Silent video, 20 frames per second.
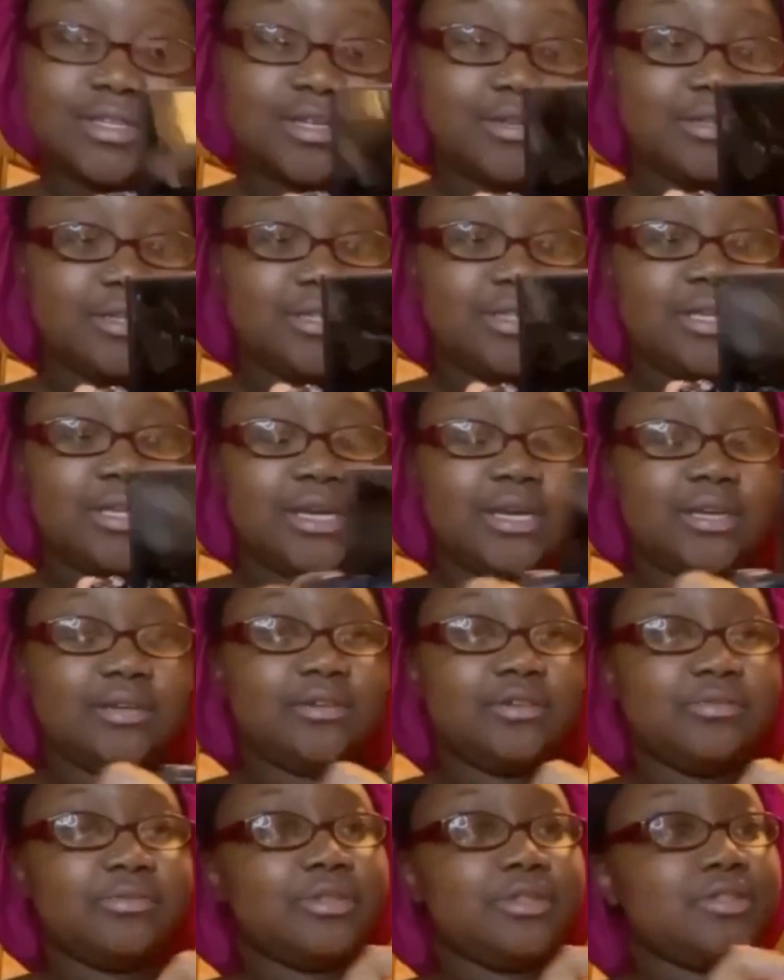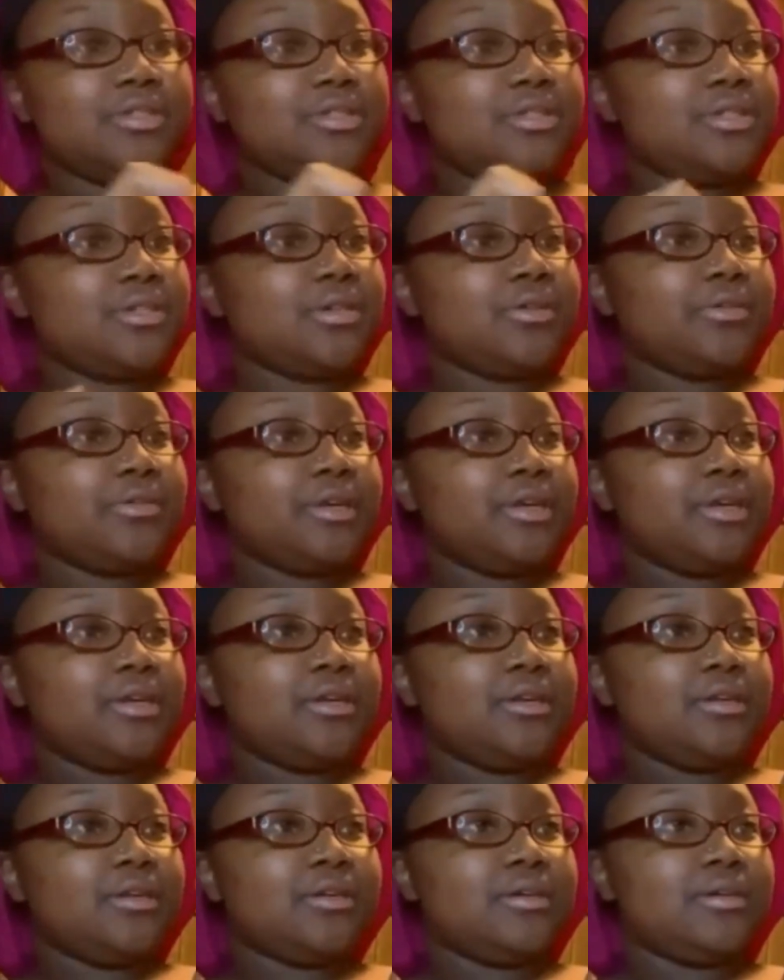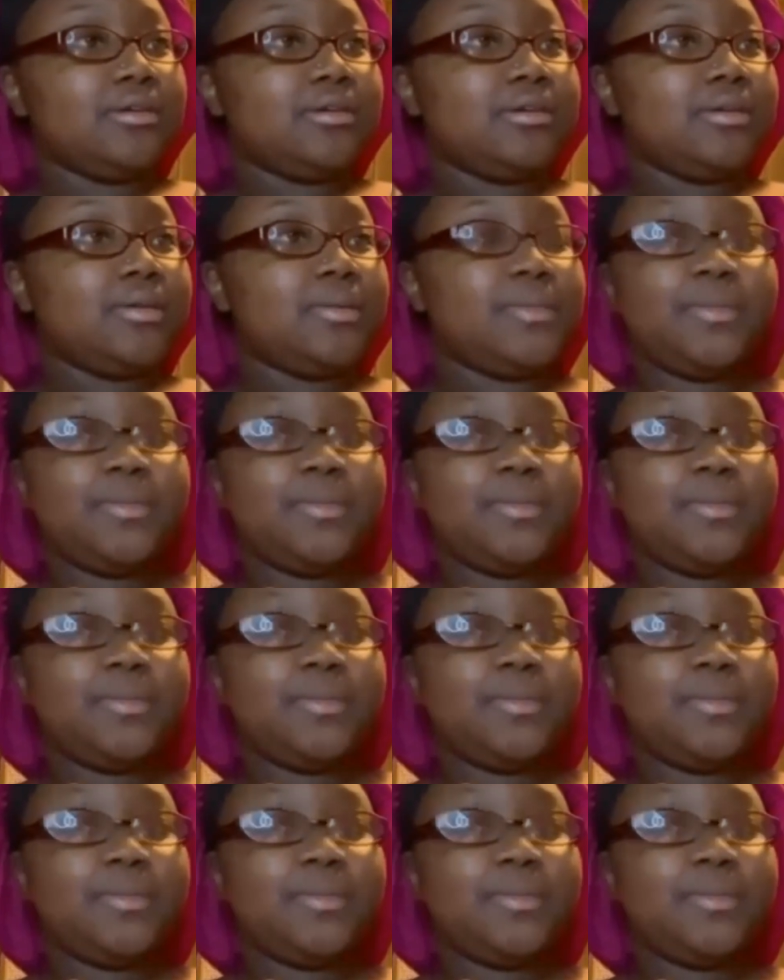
this how I look with the screen up.